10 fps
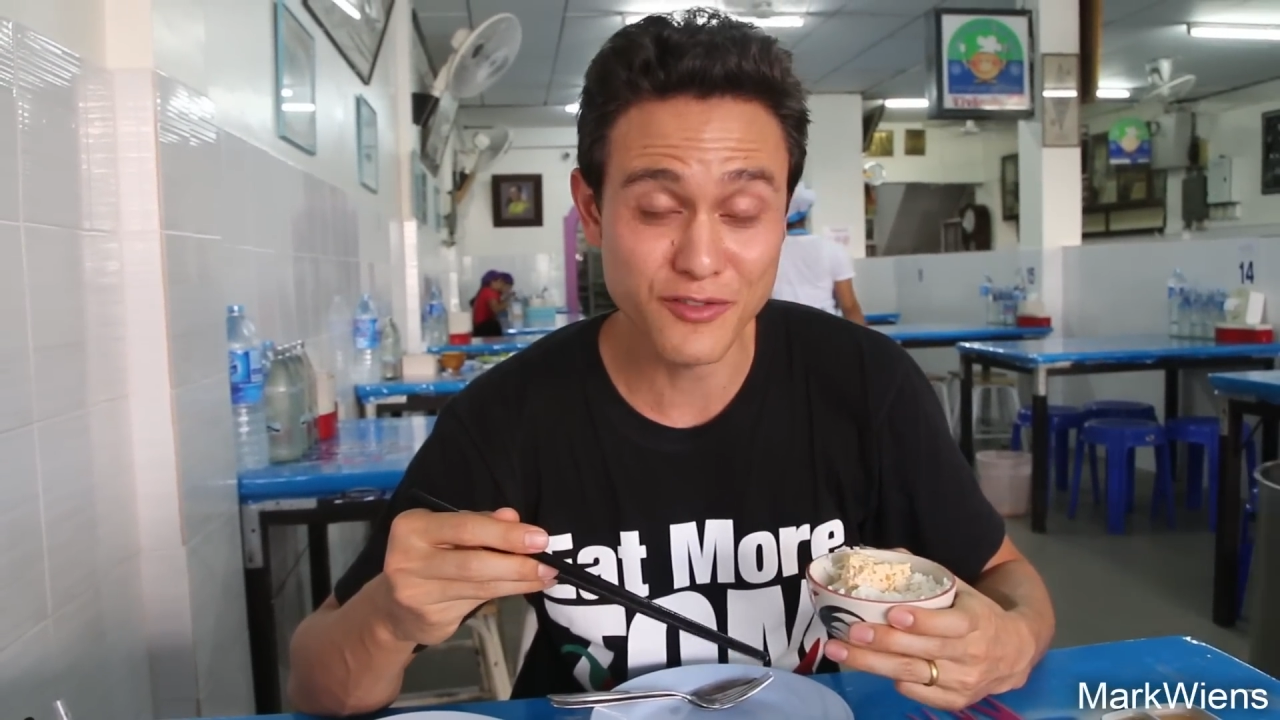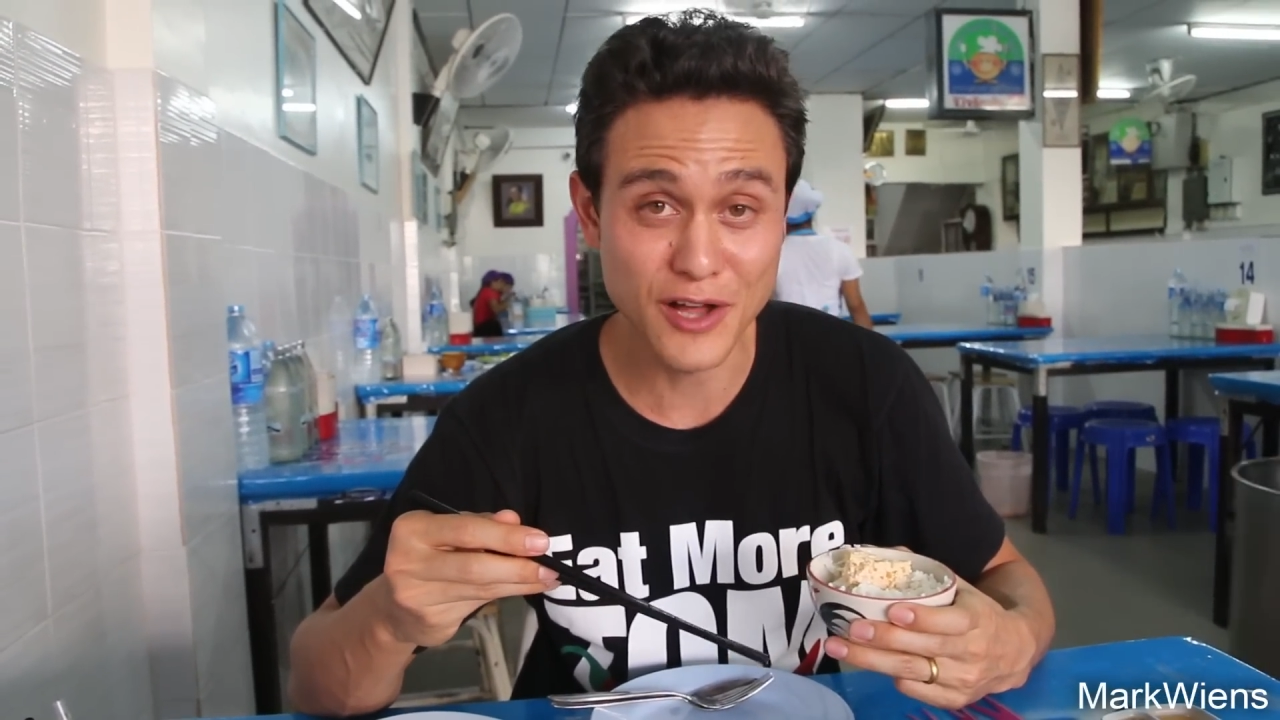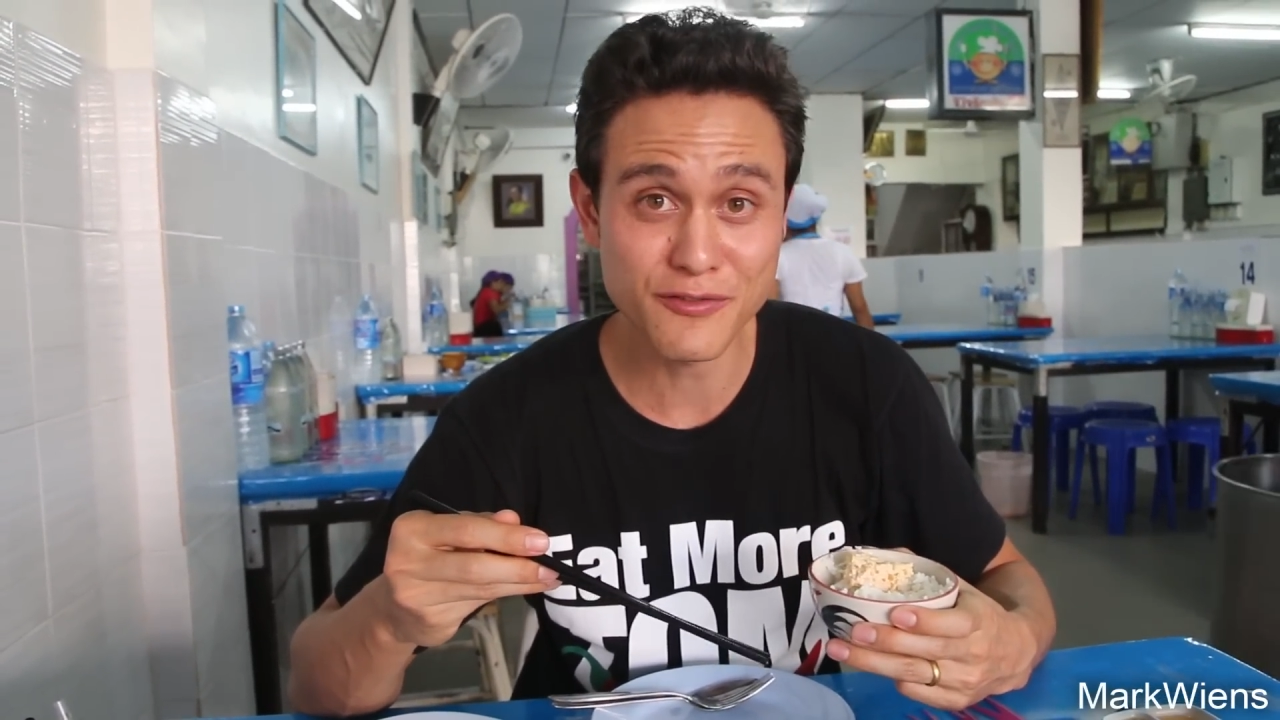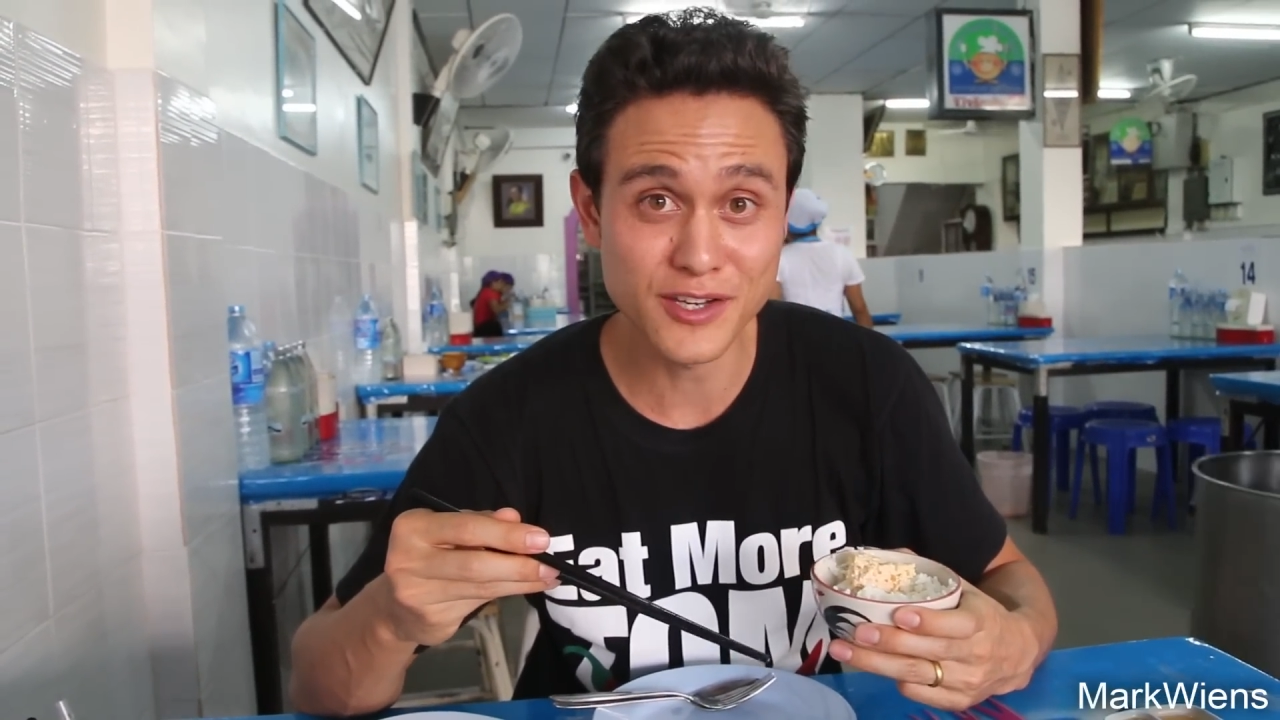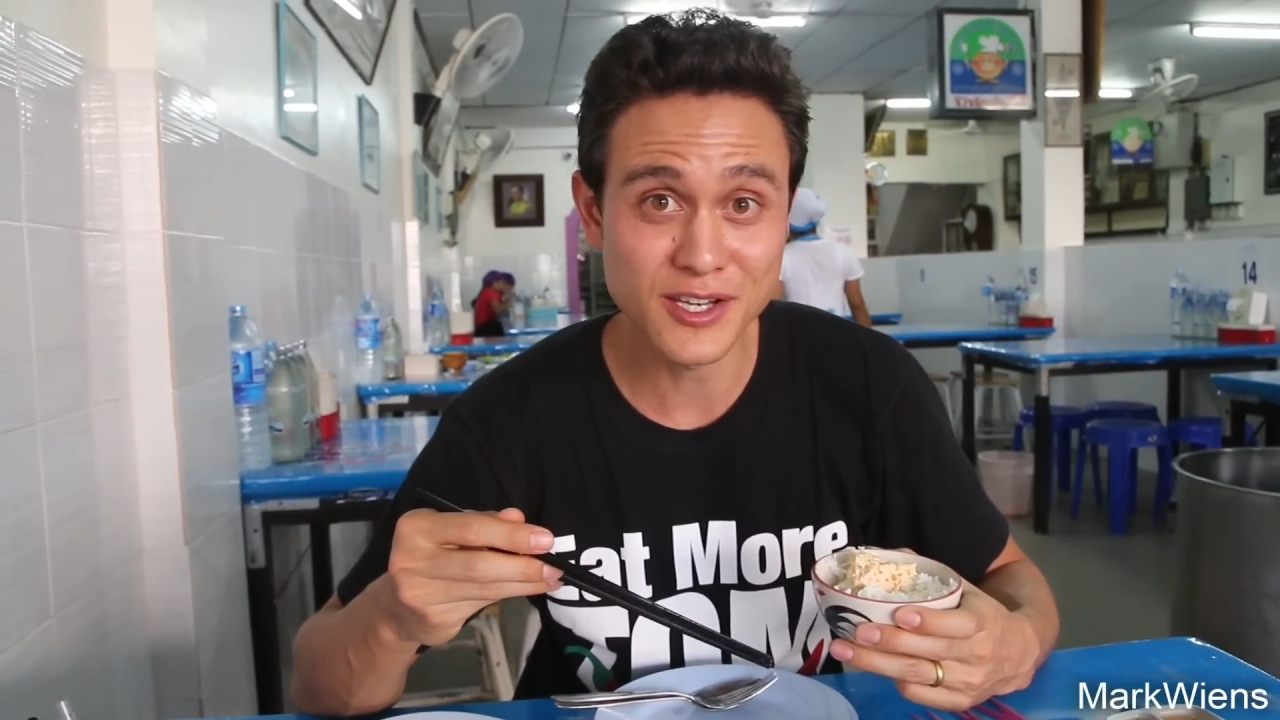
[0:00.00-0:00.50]

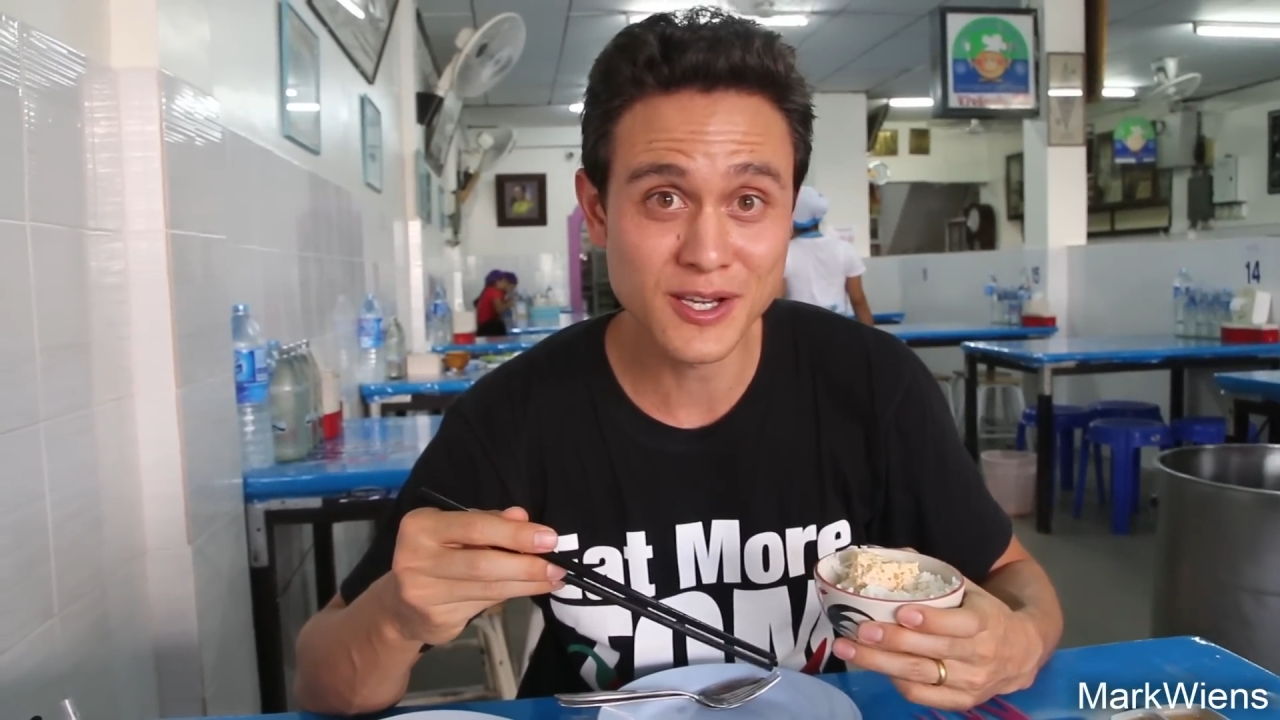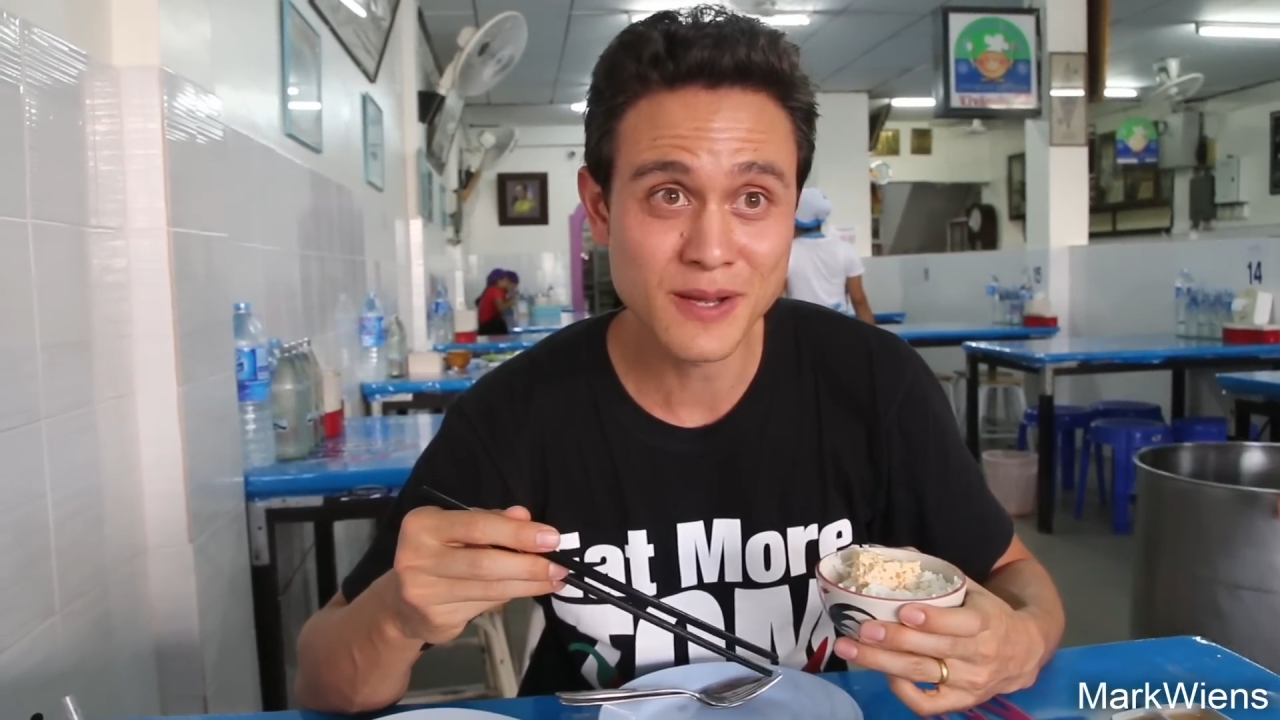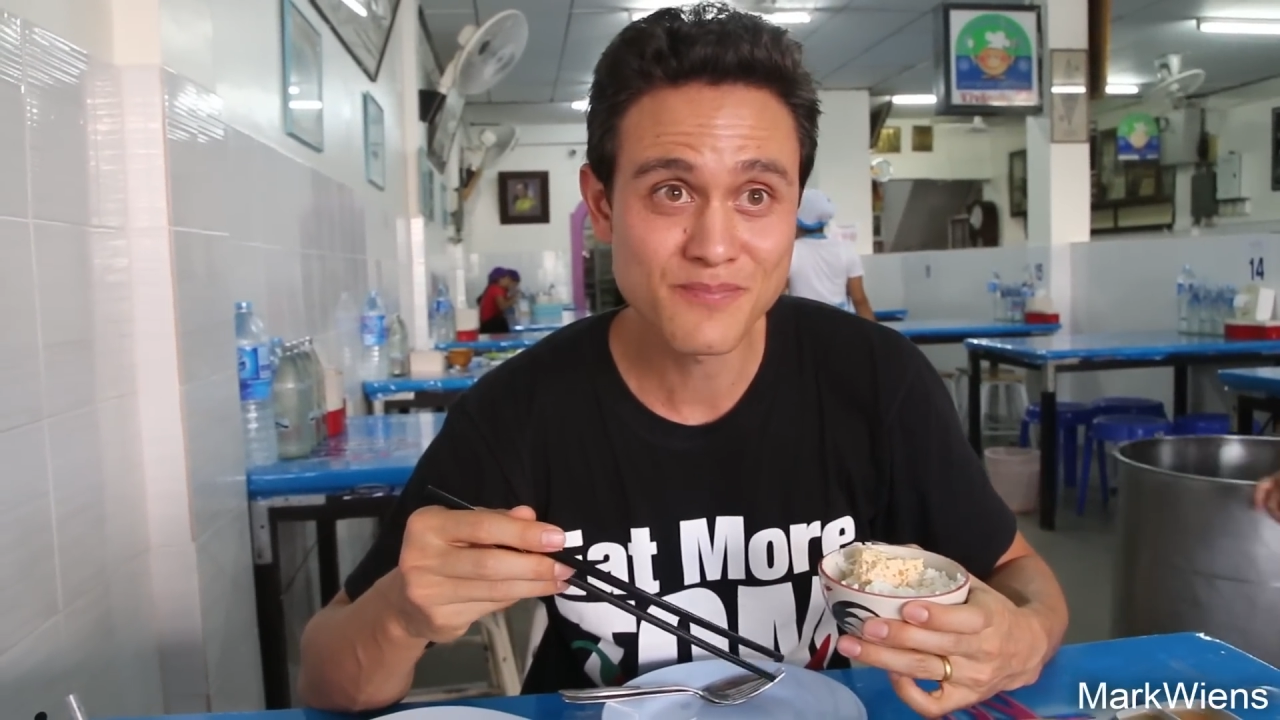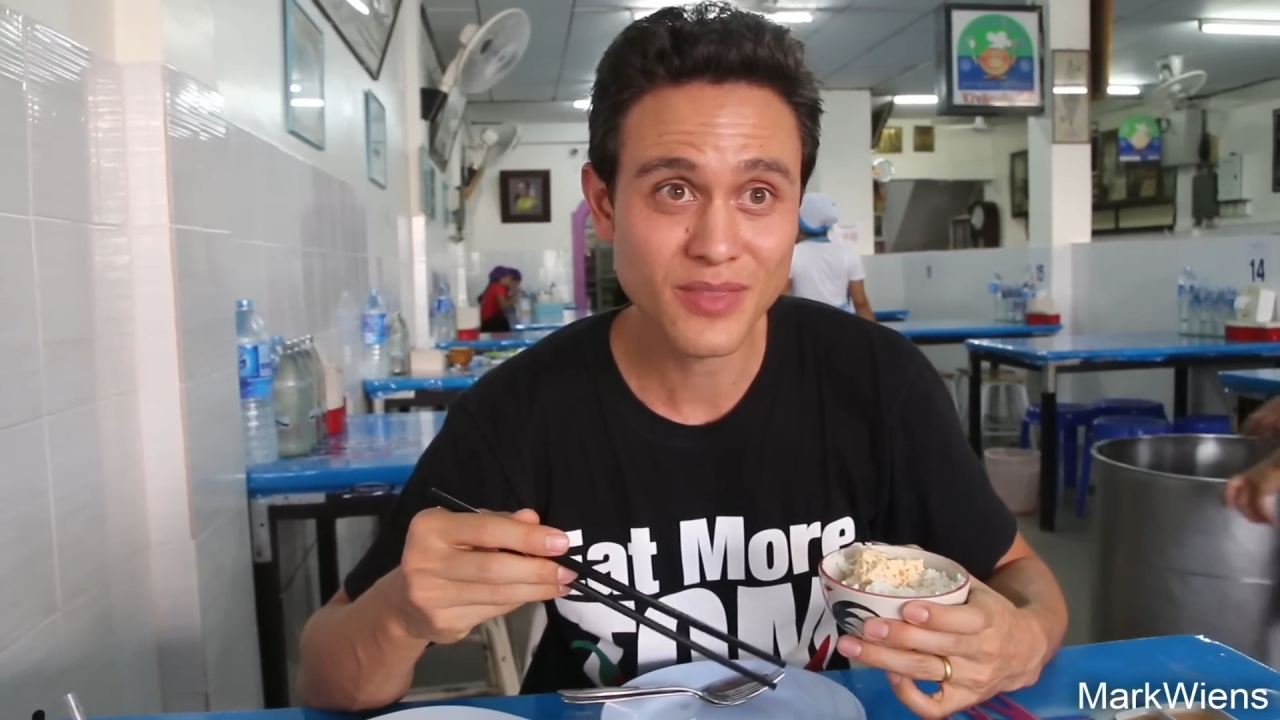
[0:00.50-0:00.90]
fluffy